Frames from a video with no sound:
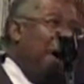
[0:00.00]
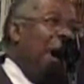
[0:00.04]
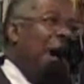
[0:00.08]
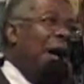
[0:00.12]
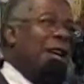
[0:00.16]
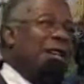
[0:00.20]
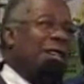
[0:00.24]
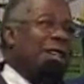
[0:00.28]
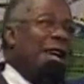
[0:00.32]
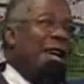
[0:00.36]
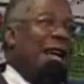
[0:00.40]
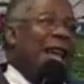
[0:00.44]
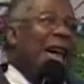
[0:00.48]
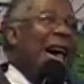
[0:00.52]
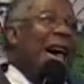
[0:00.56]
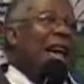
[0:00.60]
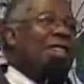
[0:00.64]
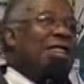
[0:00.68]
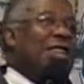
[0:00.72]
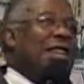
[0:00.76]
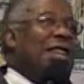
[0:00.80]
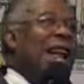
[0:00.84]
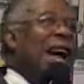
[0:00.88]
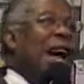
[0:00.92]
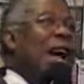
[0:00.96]
Paul said
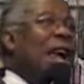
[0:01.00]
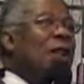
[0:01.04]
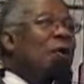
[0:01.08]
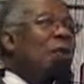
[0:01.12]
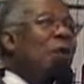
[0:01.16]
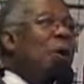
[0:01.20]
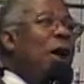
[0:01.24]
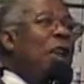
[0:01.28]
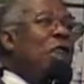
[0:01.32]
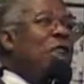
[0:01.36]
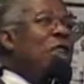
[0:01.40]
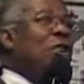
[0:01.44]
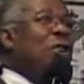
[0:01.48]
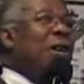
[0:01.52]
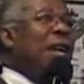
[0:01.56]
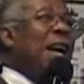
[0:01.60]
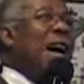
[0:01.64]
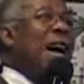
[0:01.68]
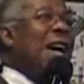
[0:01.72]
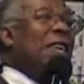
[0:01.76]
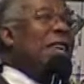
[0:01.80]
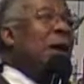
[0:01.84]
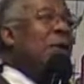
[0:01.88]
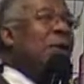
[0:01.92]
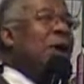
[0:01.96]
last night when you
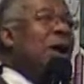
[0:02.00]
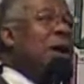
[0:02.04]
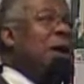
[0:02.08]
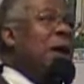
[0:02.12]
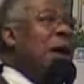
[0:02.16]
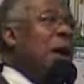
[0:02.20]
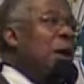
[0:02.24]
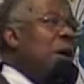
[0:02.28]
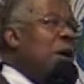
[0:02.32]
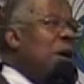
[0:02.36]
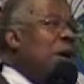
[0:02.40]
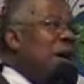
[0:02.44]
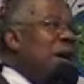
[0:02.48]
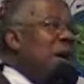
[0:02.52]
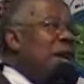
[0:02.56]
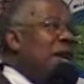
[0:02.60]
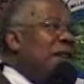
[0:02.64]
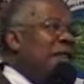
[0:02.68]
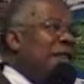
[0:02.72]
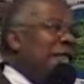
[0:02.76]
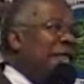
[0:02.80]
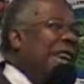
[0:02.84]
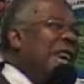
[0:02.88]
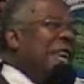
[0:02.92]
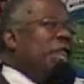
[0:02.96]
guys were in
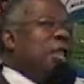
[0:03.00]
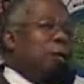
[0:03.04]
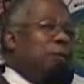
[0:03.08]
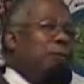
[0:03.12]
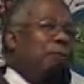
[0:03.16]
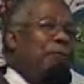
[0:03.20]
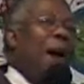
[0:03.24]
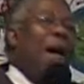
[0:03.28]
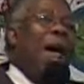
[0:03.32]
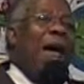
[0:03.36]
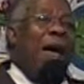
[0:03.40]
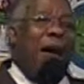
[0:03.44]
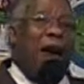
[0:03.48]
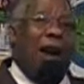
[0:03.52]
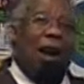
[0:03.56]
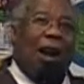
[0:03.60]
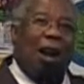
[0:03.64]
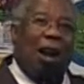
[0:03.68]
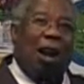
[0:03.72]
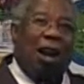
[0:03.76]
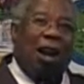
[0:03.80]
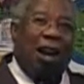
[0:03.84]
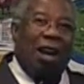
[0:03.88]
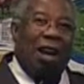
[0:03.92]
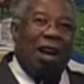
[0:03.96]

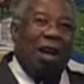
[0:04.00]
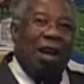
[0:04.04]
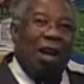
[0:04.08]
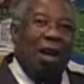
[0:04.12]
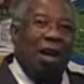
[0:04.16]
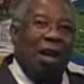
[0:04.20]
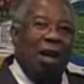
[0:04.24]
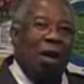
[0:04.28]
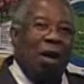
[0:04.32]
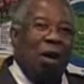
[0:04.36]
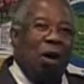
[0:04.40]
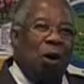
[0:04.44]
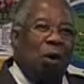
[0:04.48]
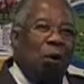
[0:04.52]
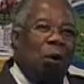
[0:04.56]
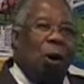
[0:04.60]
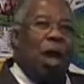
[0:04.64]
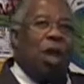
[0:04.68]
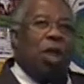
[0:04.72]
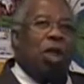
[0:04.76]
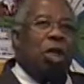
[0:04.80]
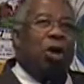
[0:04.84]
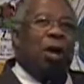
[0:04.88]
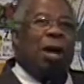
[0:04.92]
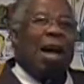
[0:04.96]
despair.
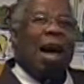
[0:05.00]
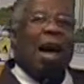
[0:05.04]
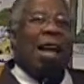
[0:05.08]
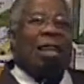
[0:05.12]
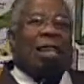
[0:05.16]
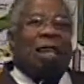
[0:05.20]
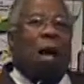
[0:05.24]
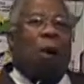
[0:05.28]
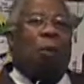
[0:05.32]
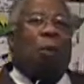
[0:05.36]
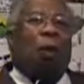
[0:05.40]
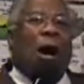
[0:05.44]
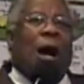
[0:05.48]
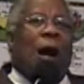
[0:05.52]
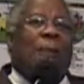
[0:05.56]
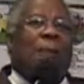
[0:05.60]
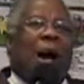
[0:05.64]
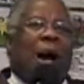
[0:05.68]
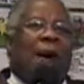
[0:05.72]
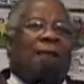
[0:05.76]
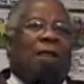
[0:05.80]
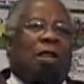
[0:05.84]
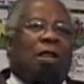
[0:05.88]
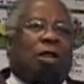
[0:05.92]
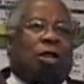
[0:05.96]
When you guys are worried
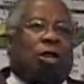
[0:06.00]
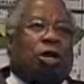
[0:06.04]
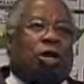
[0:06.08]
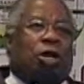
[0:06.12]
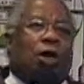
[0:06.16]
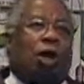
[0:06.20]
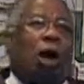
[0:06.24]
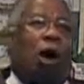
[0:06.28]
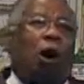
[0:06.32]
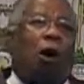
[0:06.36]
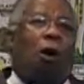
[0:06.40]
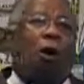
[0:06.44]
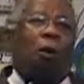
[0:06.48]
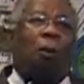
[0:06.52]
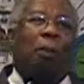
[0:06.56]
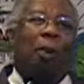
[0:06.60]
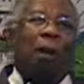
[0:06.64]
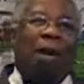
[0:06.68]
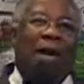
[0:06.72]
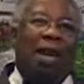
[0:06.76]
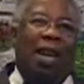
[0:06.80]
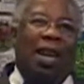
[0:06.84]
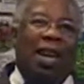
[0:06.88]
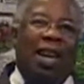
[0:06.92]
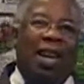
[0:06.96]
about the storm,
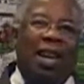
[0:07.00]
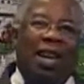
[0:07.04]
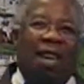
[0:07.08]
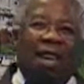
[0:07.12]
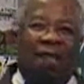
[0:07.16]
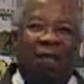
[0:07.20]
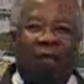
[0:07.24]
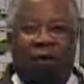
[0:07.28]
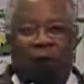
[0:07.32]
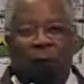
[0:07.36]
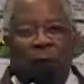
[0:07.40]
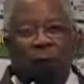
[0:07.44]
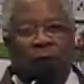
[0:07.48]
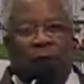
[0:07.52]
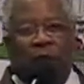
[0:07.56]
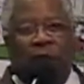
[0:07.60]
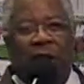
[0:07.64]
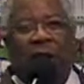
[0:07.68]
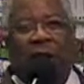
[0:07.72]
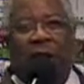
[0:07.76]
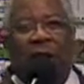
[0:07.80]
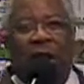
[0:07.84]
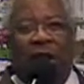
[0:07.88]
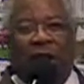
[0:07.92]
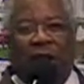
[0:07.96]
right. there was
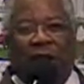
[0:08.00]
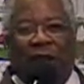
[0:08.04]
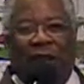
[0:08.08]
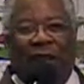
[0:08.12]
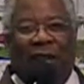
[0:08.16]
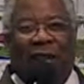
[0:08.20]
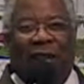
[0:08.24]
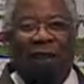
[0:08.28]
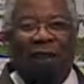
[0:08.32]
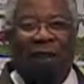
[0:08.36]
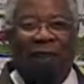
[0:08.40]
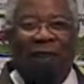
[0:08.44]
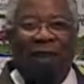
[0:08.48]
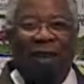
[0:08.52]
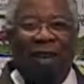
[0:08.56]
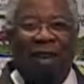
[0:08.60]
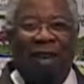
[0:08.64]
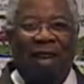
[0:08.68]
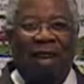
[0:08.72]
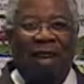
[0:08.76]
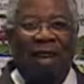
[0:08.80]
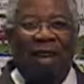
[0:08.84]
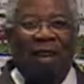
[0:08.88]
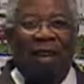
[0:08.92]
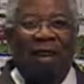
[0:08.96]
an angel.
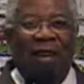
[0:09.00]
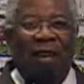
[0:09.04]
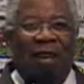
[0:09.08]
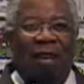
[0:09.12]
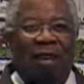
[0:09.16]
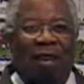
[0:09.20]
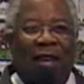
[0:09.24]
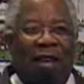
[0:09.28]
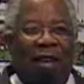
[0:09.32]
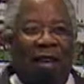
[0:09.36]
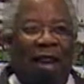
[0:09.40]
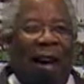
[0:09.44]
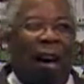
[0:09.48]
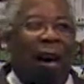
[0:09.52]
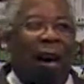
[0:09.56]
Yes. Yes.